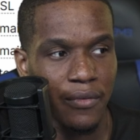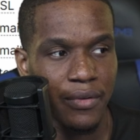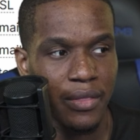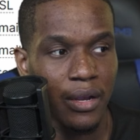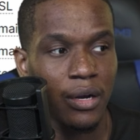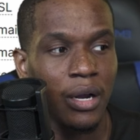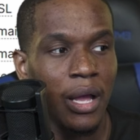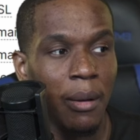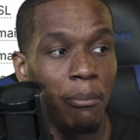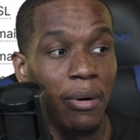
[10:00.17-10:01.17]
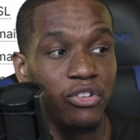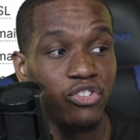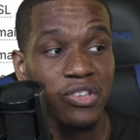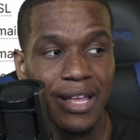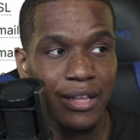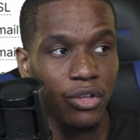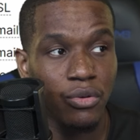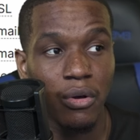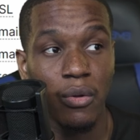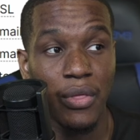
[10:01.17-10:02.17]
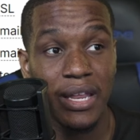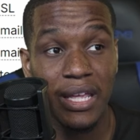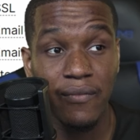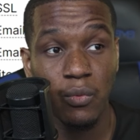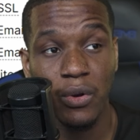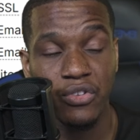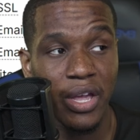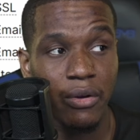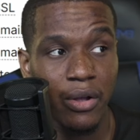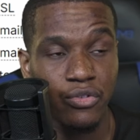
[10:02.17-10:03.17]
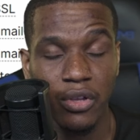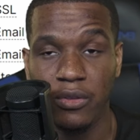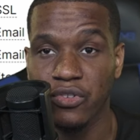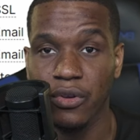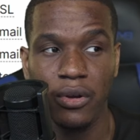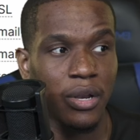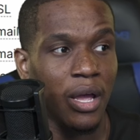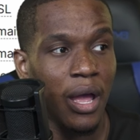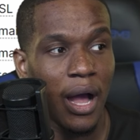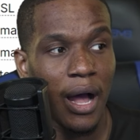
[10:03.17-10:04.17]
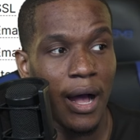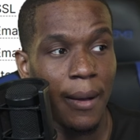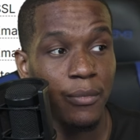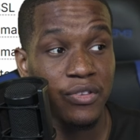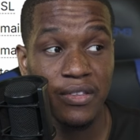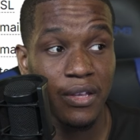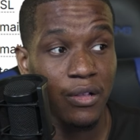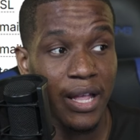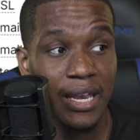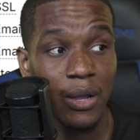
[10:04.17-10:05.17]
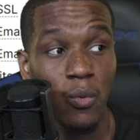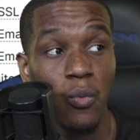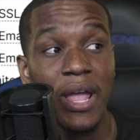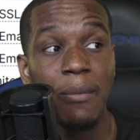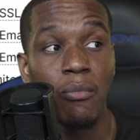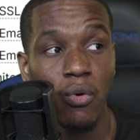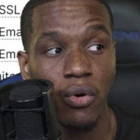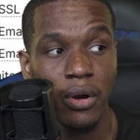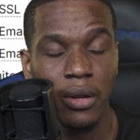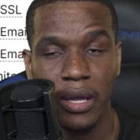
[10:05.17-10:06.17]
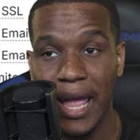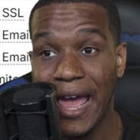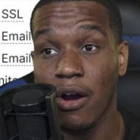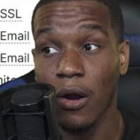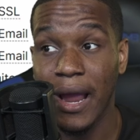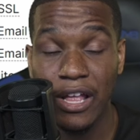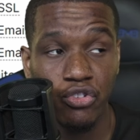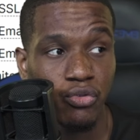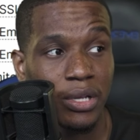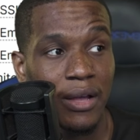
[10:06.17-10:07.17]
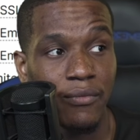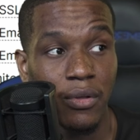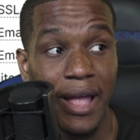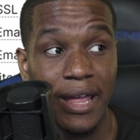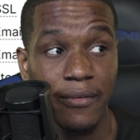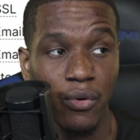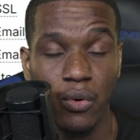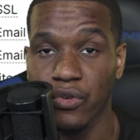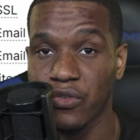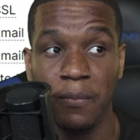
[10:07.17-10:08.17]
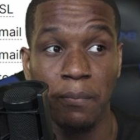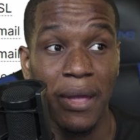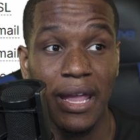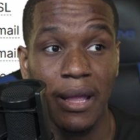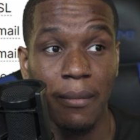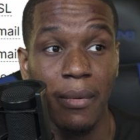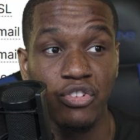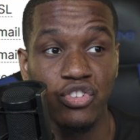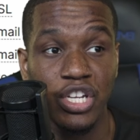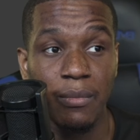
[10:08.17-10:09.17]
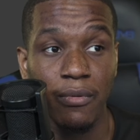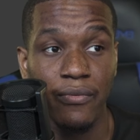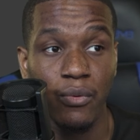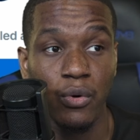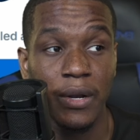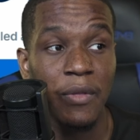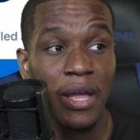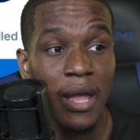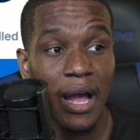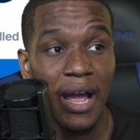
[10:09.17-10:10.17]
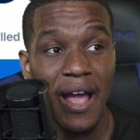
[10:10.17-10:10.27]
in there, but just letting you know that even where SiteGround's concerned, still getting way more at our entry level, and of course paying much cheaper for it. And